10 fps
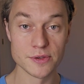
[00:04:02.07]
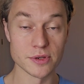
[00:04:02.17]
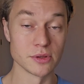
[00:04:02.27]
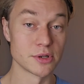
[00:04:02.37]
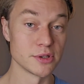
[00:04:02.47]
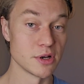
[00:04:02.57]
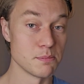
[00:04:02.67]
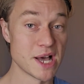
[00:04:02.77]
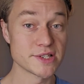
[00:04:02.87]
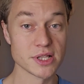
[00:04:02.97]
So learn
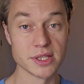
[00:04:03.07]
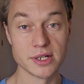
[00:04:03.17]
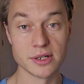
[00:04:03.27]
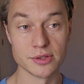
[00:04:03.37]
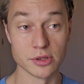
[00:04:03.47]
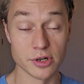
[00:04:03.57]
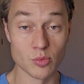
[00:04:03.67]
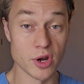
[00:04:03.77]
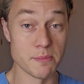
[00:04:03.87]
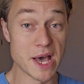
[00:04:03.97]

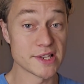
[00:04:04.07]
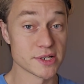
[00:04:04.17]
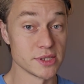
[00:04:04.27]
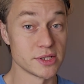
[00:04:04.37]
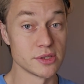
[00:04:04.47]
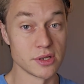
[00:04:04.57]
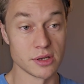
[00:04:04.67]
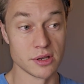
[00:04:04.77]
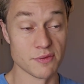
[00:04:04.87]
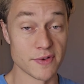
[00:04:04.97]
what a masculine,
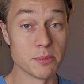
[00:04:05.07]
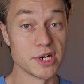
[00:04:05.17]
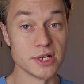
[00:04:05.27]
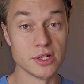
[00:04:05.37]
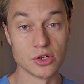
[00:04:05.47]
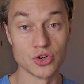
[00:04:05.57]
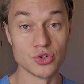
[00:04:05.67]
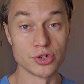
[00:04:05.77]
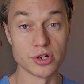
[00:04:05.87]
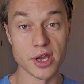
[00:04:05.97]
feminine,
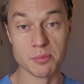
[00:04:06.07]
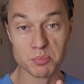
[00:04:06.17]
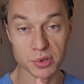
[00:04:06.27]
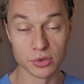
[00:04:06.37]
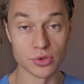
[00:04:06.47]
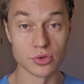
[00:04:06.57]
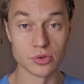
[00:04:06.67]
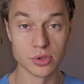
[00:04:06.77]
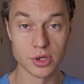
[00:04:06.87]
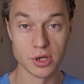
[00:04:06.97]
neuter, and
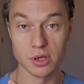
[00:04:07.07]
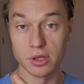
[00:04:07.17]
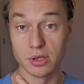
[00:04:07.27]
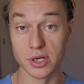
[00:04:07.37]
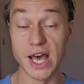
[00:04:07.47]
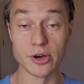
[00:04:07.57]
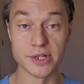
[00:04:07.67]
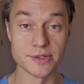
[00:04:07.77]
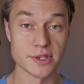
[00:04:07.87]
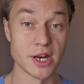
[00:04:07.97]
plural
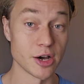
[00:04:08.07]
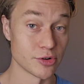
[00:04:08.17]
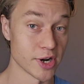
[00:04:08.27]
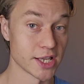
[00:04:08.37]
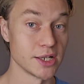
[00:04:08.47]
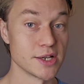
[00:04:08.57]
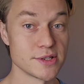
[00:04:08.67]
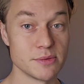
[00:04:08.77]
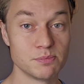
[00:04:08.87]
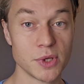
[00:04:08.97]
noun is and how to
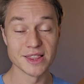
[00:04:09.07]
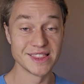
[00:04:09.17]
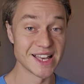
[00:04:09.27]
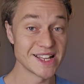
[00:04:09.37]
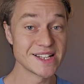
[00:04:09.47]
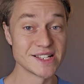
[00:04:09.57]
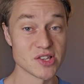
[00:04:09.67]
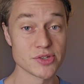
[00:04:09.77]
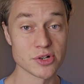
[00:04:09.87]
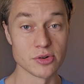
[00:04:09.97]
recognize them. Then
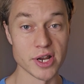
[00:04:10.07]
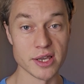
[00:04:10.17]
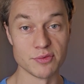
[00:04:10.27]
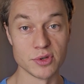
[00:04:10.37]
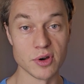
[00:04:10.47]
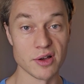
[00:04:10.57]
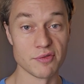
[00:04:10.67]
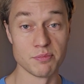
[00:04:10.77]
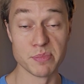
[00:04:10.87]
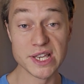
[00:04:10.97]
it's also great if you
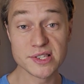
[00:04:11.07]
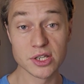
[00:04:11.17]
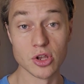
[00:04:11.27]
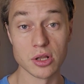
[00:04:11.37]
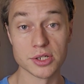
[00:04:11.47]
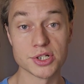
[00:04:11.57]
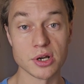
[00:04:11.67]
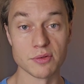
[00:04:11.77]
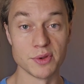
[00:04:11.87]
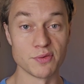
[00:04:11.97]
have basic knowledge
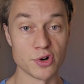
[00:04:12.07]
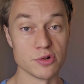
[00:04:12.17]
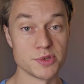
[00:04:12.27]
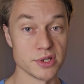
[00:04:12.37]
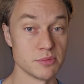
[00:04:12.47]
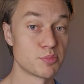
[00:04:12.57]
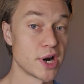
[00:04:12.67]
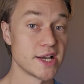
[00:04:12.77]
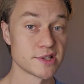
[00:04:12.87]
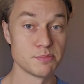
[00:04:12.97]
of the verbs in
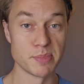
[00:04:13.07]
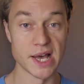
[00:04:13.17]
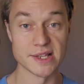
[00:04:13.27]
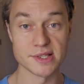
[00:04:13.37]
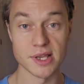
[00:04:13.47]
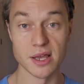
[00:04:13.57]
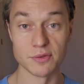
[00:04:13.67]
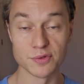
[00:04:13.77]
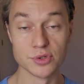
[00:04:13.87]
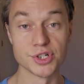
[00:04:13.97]
past,
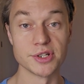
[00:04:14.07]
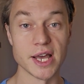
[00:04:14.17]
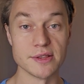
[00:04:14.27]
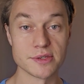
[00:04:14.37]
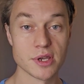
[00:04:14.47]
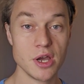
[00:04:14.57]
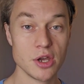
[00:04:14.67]
and future tense.